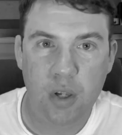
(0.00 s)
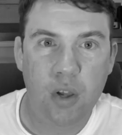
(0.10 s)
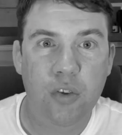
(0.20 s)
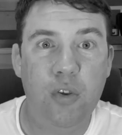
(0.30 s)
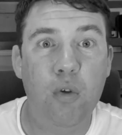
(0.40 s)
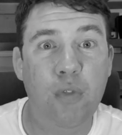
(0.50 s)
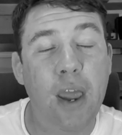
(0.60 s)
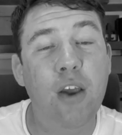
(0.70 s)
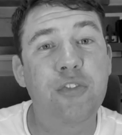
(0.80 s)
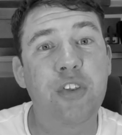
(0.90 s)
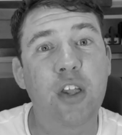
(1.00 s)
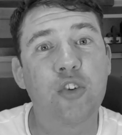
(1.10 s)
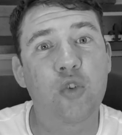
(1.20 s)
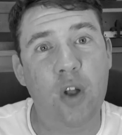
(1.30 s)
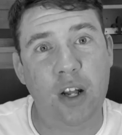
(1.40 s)
So there's the
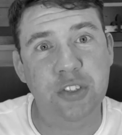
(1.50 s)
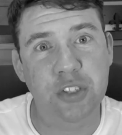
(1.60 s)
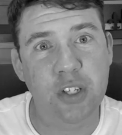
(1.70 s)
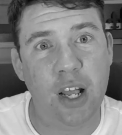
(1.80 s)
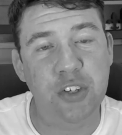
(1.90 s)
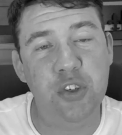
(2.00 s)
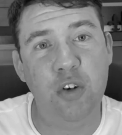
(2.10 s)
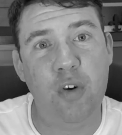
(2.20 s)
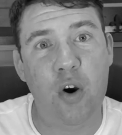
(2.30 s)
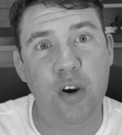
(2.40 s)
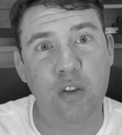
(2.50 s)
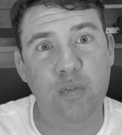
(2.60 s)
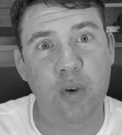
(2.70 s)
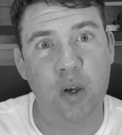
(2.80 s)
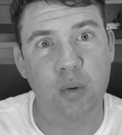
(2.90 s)
introduction. I should have already
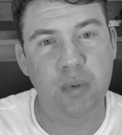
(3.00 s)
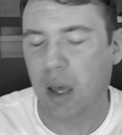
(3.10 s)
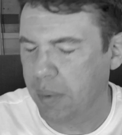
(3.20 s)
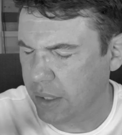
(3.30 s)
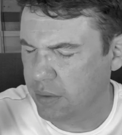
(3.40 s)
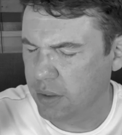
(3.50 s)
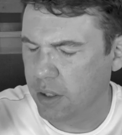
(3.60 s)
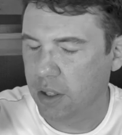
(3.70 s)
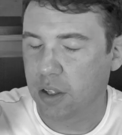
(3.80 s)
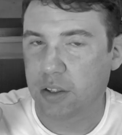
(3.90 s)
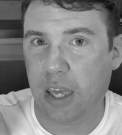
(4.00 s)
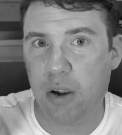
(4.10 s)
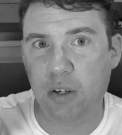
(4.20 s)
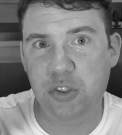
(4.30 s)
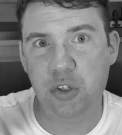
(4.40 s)
filmed.
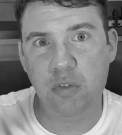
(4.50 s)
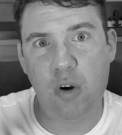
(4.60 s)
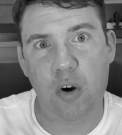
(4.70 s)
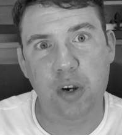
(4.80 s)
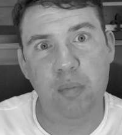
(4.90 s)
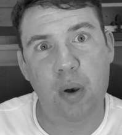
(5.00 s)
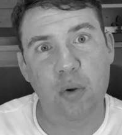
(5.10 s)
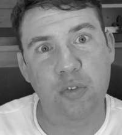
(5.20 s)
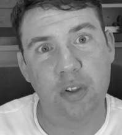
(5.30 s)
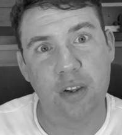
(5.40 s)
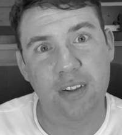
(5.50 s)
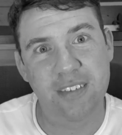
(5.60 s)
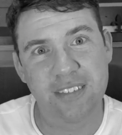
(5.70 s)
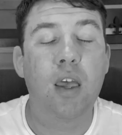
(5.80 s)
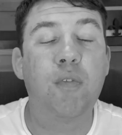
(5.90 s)
Gary should have already posted.
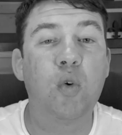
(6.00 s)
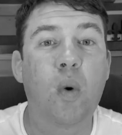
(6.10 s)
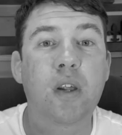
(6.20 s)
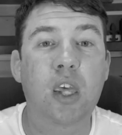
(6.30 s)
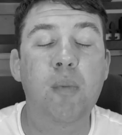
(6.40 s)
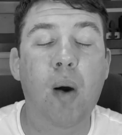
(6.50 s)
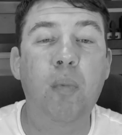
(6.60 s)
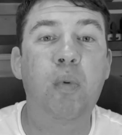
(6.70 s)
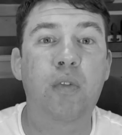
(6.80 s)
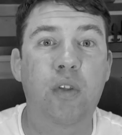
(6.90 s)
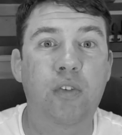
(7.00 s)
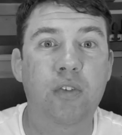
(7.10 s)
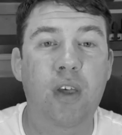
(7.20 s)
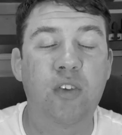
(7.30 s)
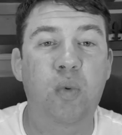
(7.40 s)
If you want to keep up with us
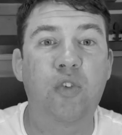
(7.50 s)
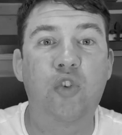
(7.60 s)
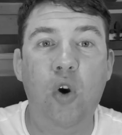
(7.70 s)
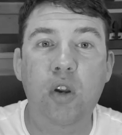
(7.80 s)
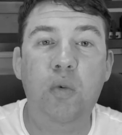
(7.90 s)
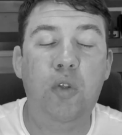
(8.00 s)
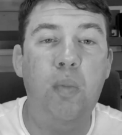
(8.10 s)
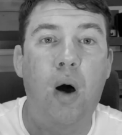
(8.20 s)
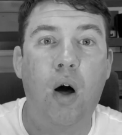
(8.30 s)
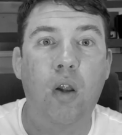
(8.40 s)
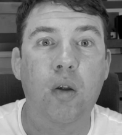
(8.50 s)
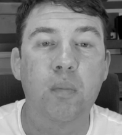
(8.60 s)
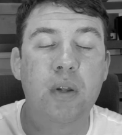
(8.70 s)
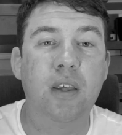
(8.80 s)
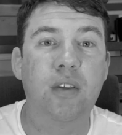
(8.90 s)
as we journey with Paul,
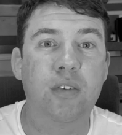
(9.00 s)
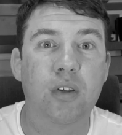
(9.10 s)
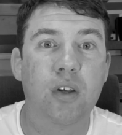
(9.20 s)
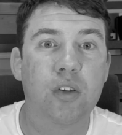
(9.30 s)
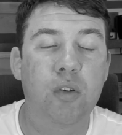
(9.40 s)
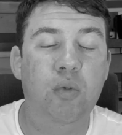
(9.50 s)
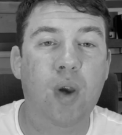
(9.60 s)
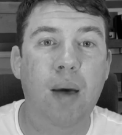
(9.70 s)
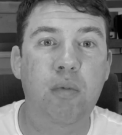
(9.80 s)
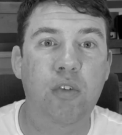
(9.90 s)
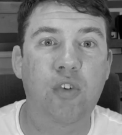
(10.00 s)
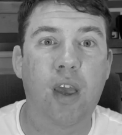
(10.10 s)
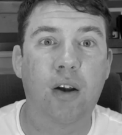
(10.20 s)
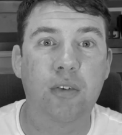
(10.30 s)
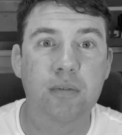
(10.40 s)
please subscribe to the channel.